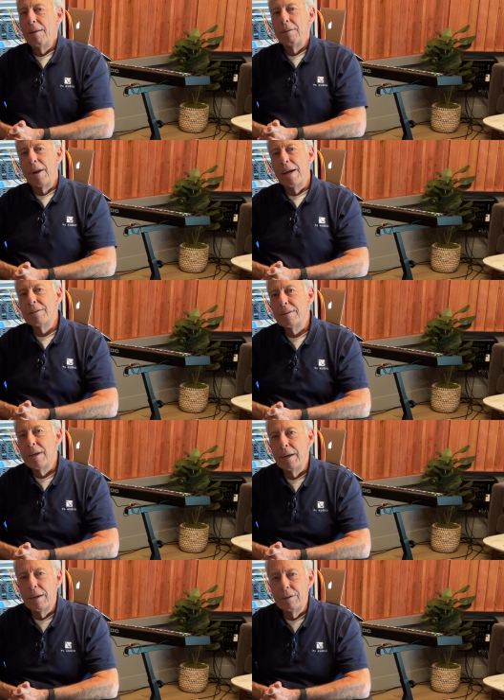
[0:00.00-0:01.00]
the nice
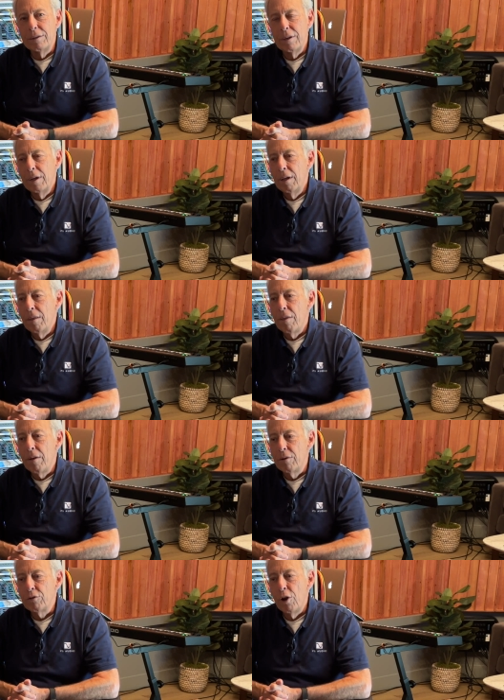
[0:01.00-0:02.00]
thing is
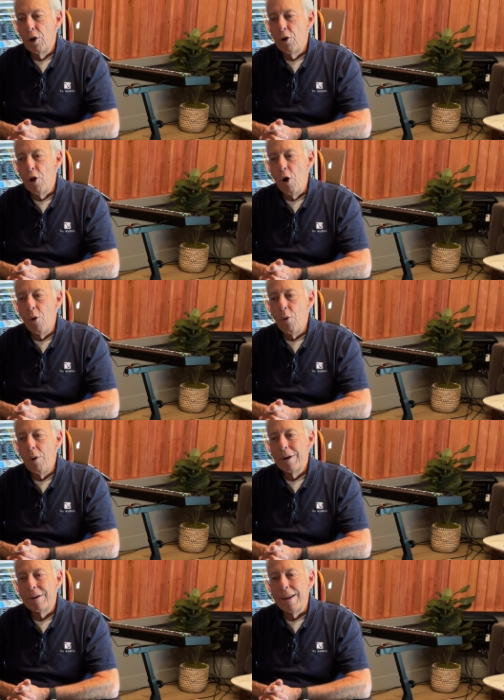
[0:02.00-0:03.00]
there's
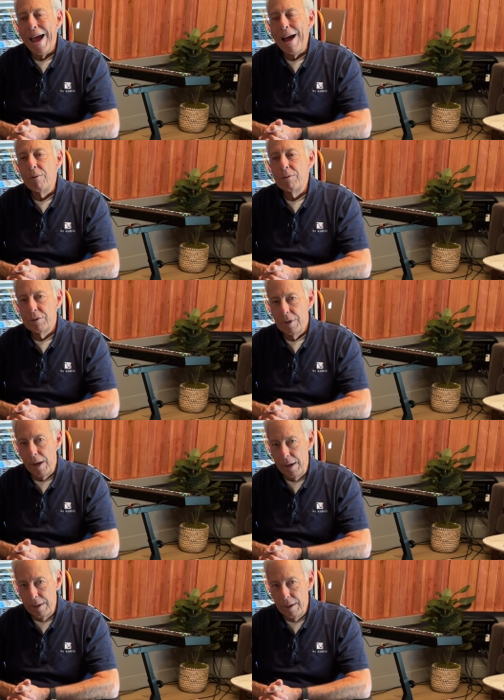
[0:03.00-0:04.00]
no
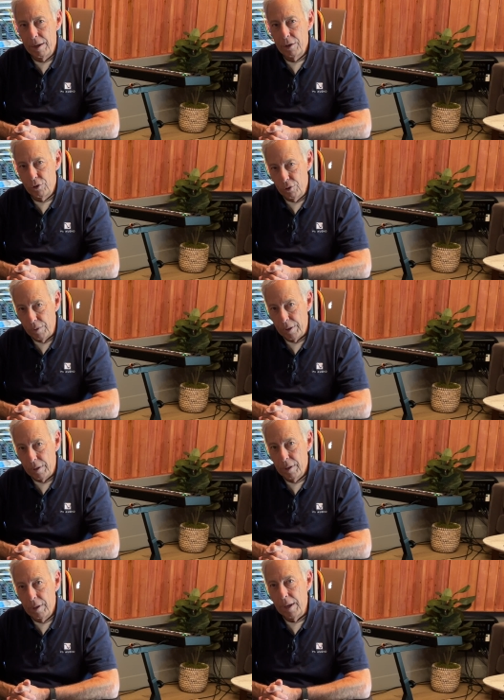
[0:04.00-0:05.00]
downside to it,
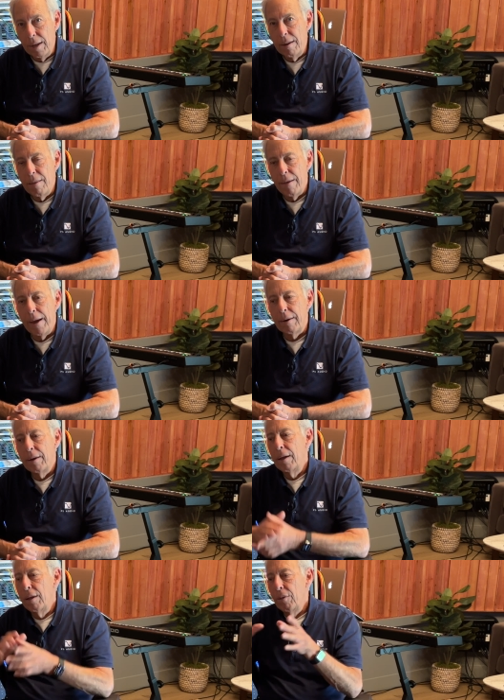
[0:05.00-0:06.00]
in that
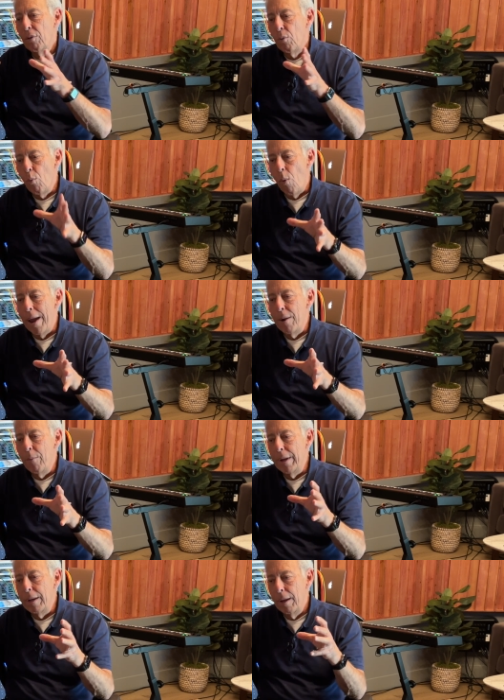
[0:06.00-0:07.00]
the way
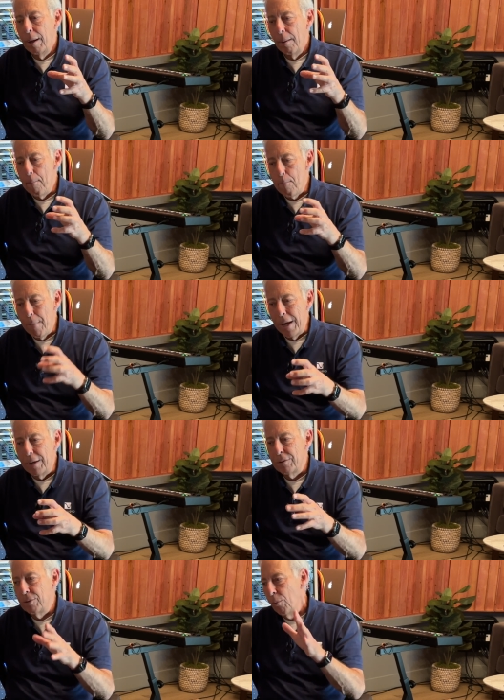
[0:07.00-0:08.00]
we
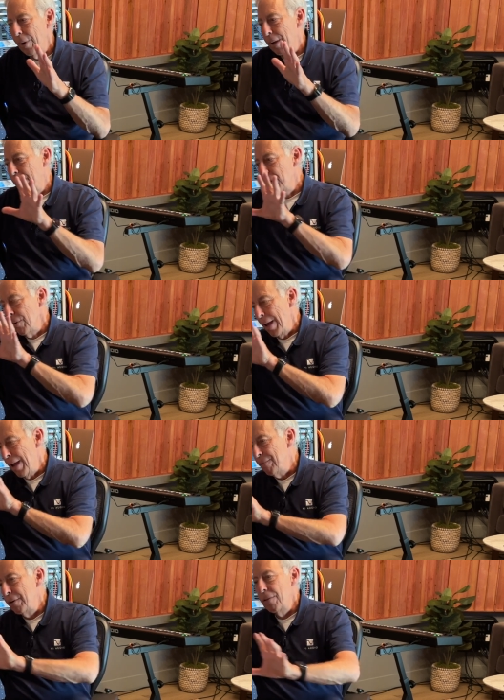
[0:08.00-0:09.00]
mix, the way we do
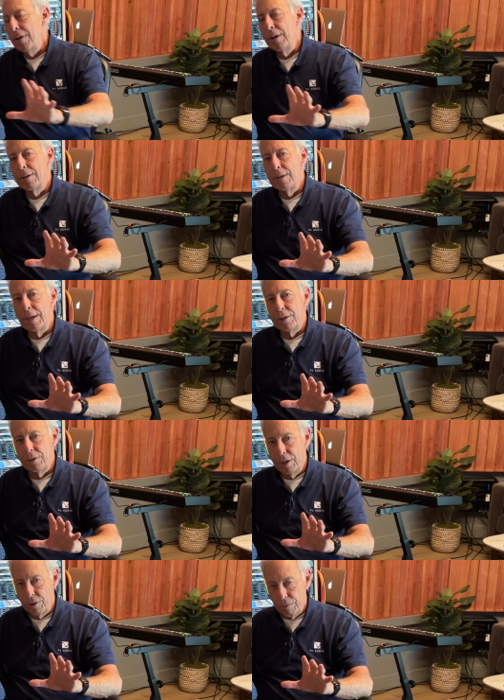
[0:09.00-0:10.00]
everything in
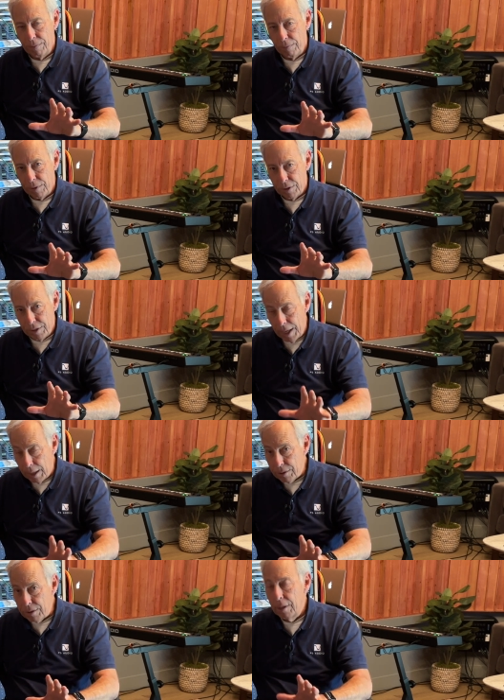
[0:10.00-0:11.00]

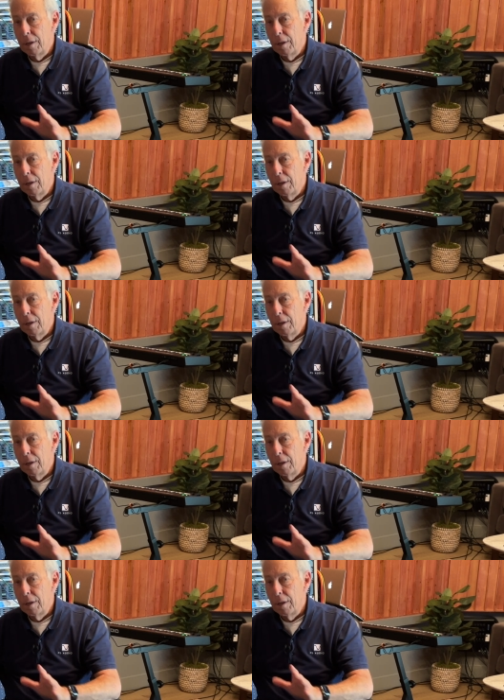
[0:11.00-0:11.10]
DSD-256,